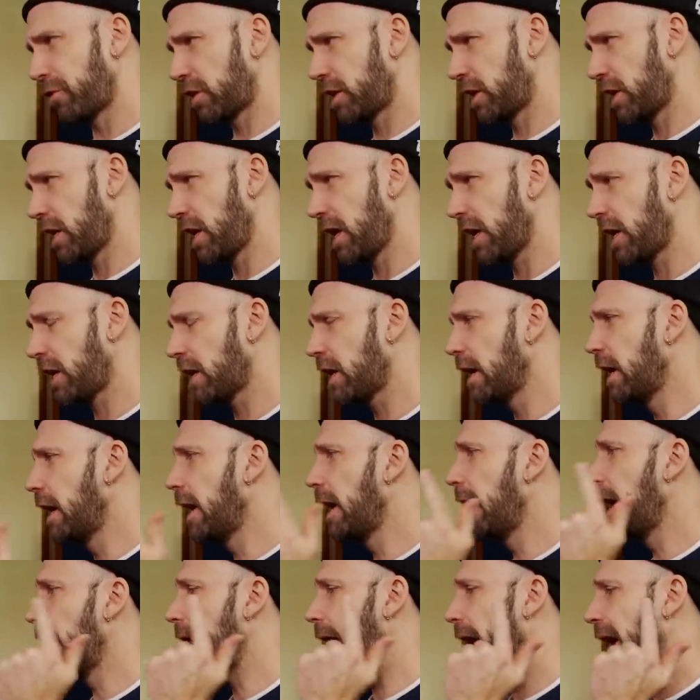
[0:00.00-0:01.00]
the kick,
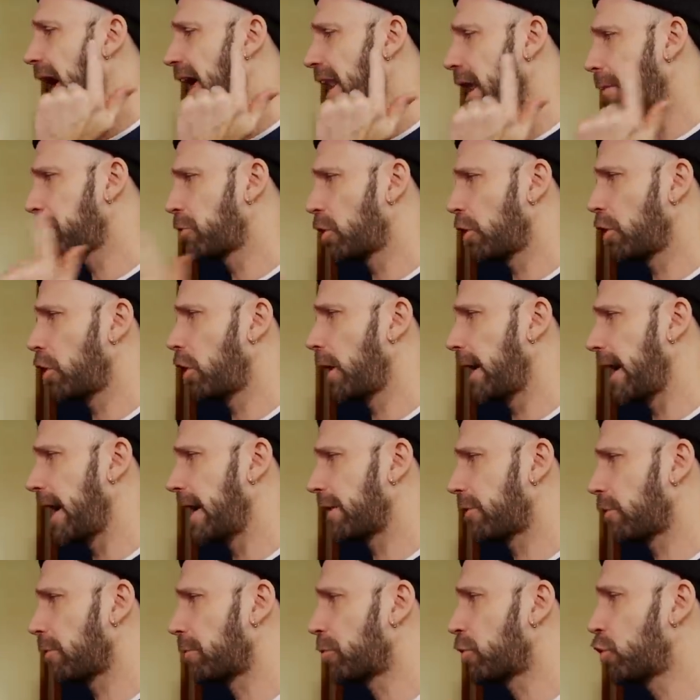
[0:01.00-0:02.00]
and I'm gonna
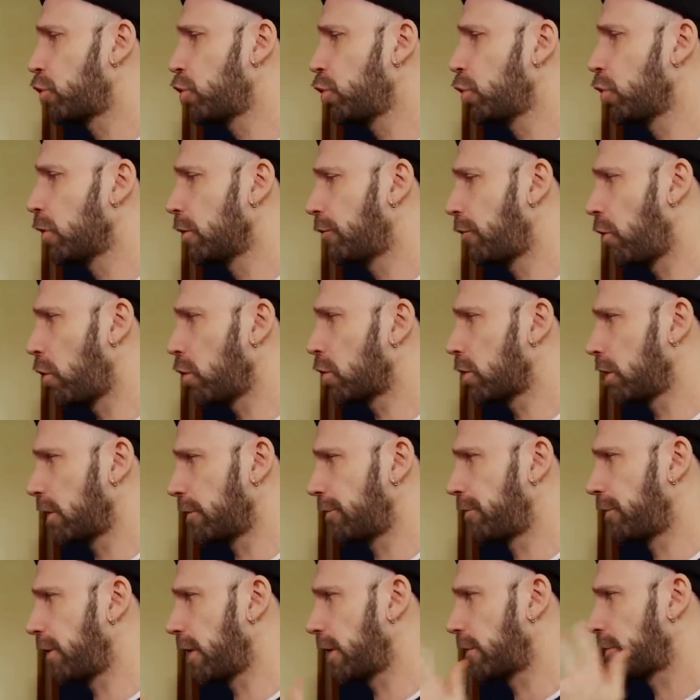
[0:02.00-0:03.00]
add some cool vocal
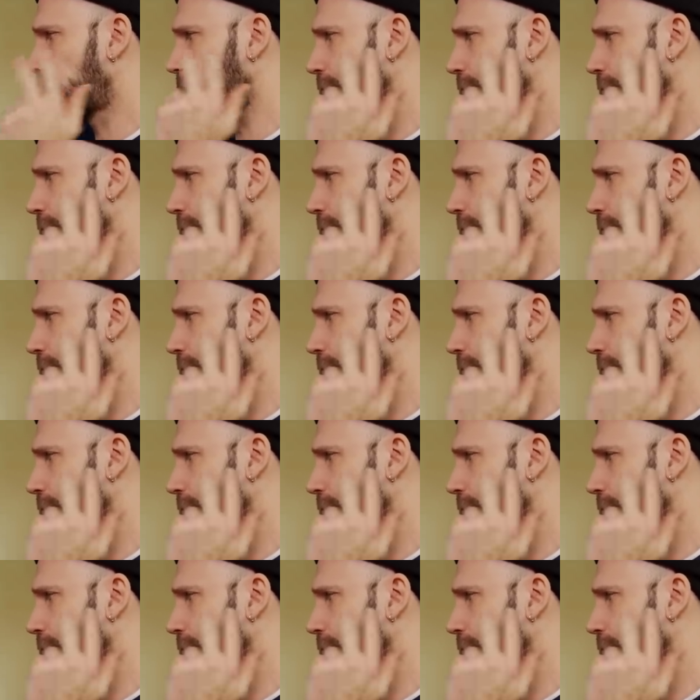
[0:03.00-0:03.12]
effects,